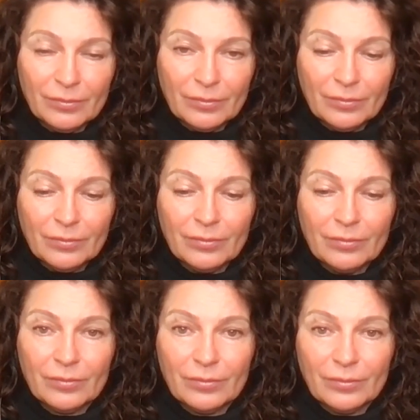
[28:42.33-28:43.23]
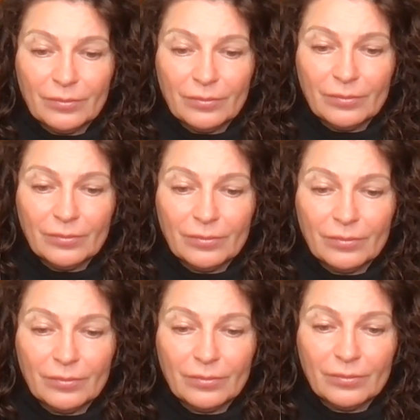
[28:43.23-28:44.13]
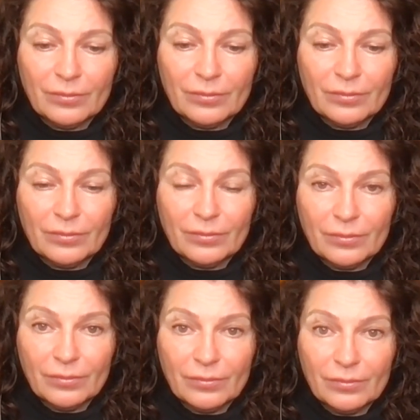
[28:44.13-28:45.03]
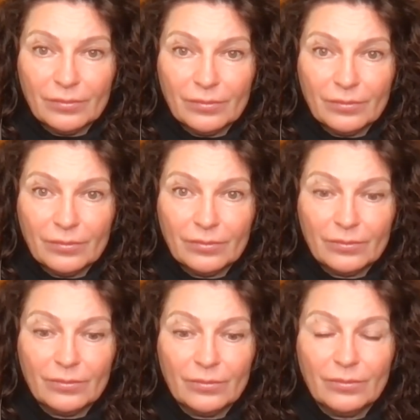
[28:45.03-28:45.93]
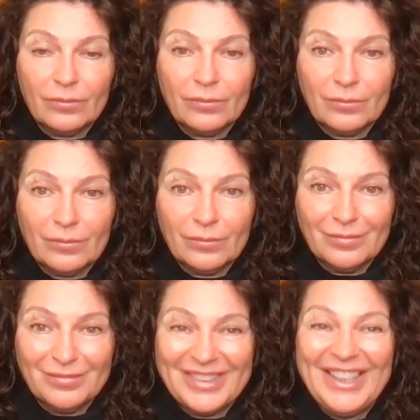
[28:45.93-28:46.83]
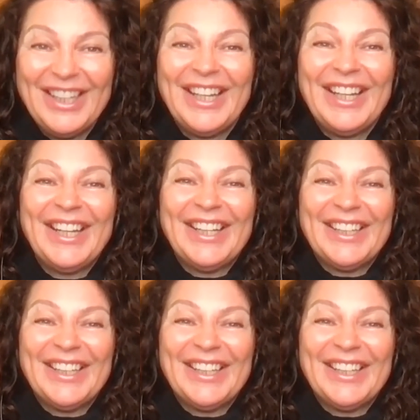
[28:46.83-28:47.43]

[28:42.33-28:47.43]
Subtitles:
No words are spoken by the person on screen.